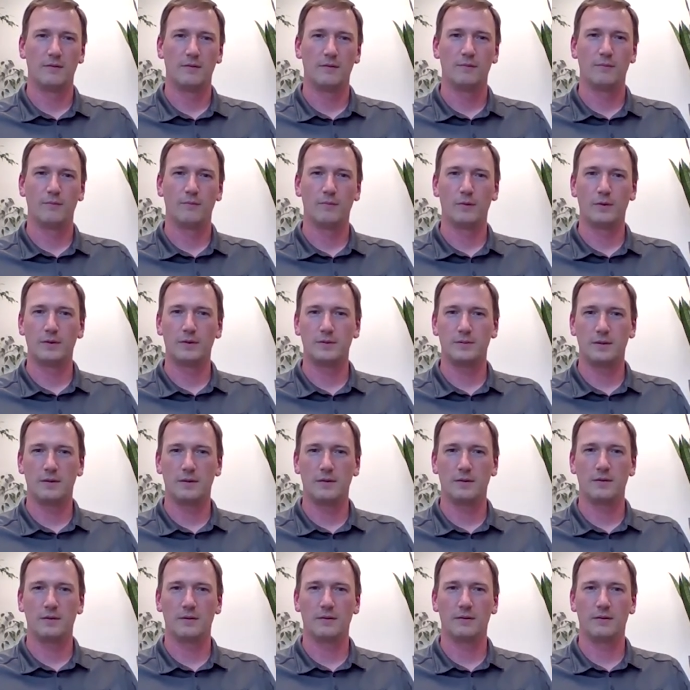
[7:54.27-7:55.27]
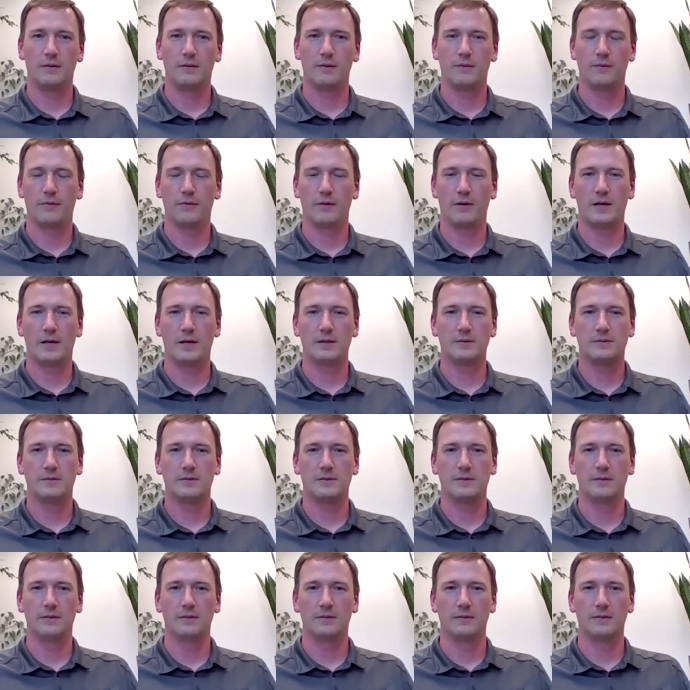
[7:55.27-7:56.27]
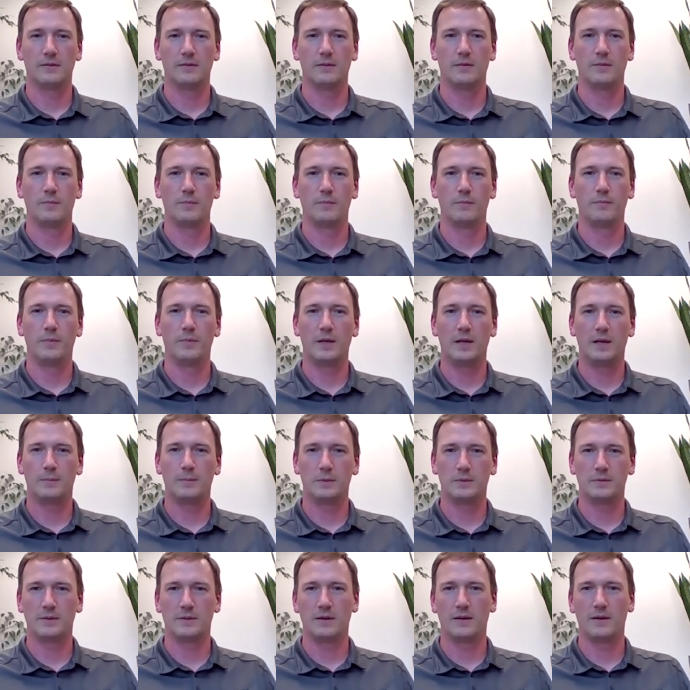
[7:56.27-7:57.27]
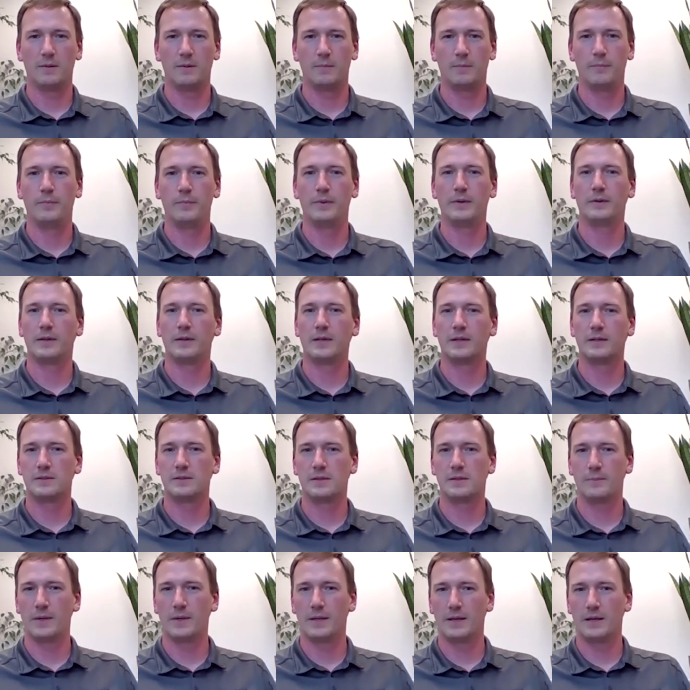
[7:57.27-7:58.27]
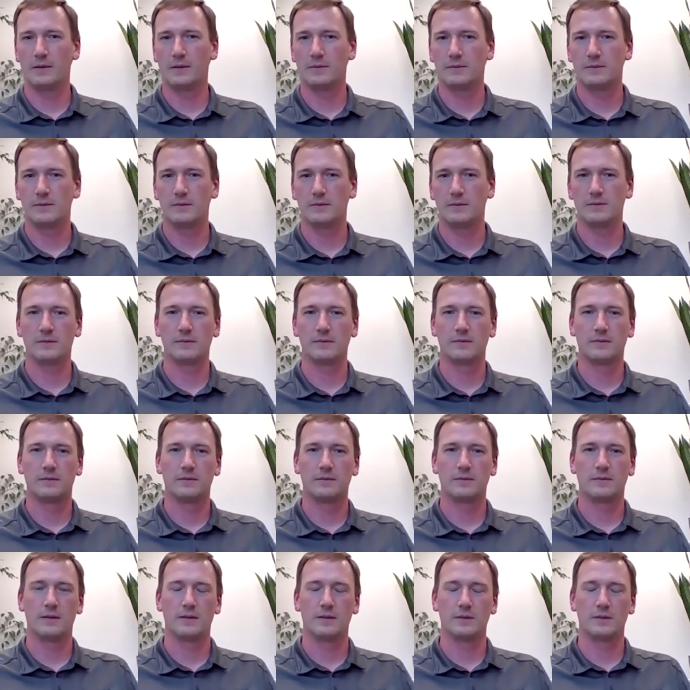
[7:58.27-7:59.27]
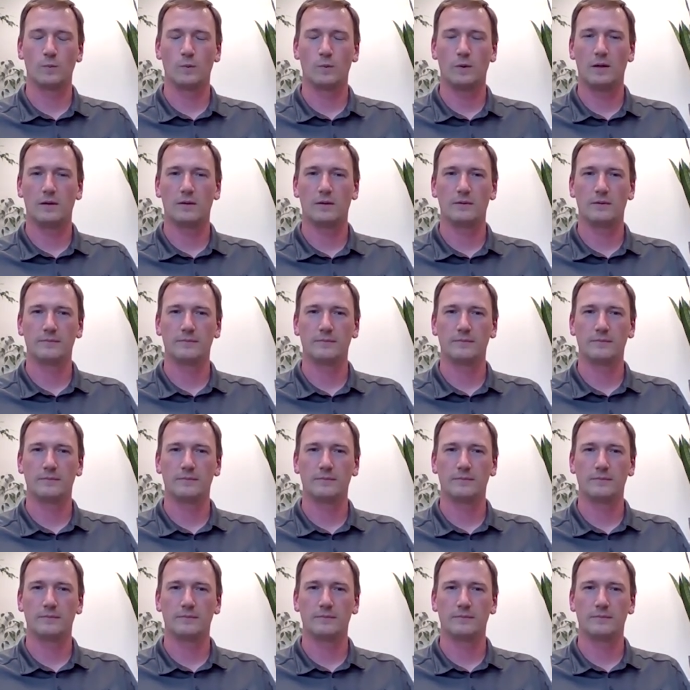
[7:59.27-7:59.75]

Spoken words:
voice your thoughts and be able to build on somebody else's as well.